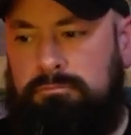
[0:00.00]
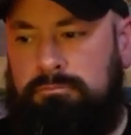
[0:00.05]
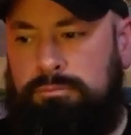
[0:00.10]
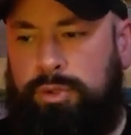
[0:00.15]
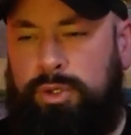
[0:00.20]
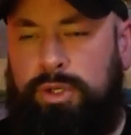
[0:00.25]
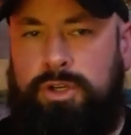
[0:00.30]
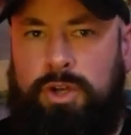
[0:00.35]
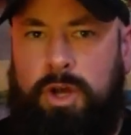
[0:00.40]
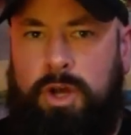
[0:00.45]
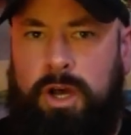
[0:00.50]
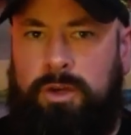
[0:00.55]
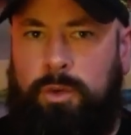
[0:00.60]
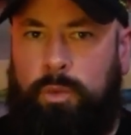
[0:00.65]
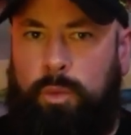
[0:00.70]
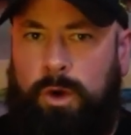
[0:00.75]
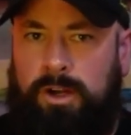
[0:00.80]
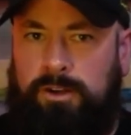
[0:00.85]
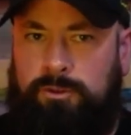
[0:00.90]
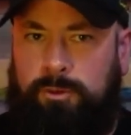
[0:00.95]
put it on
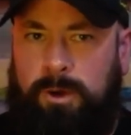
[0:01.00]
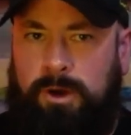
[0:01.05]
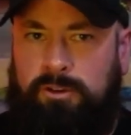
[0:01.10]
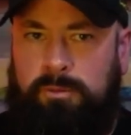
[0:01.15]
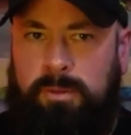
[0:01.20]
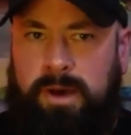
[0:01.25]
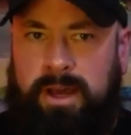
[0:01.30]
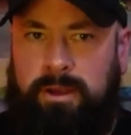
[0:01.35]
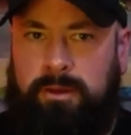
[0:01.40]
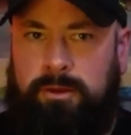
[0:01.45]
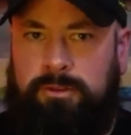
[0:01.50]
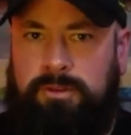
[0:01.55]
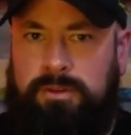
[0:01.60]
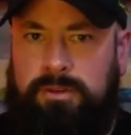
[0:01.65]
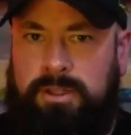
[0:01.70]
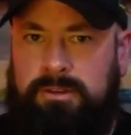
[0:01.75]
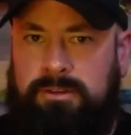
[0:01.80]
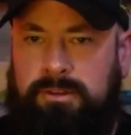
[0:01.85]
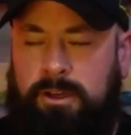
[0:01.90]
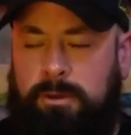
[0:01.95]
and walk 12 miles
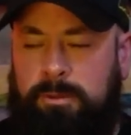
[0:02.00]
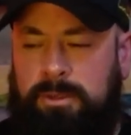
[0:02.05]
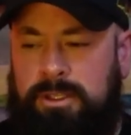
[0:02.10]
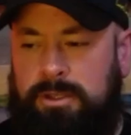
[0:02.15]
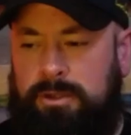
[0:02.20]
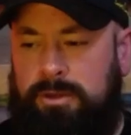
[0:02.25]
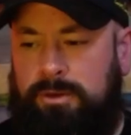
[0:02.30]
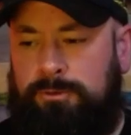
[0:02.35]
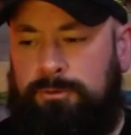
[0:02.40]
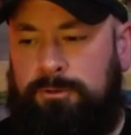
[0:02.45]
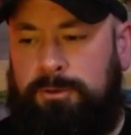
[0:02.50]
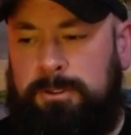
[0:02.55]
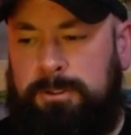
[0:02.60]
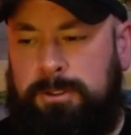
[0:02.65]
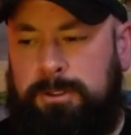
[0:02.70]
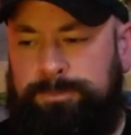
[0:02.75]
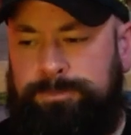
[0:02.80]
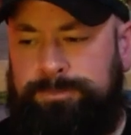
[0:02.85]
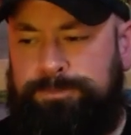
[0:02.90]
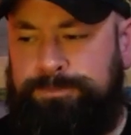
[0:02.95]
and then tell me you don't feel
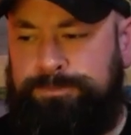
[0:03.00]
it.